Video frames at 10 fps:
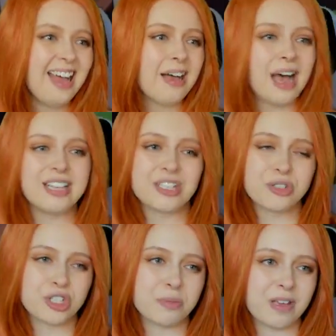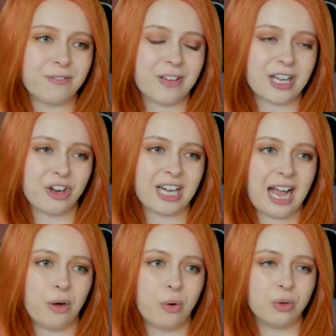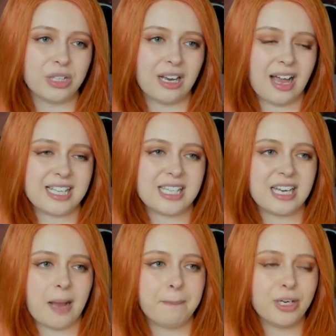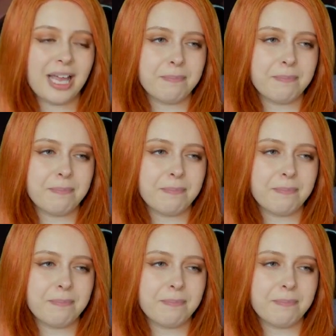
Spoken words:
And this is just me figuring out all the lighting and putting it in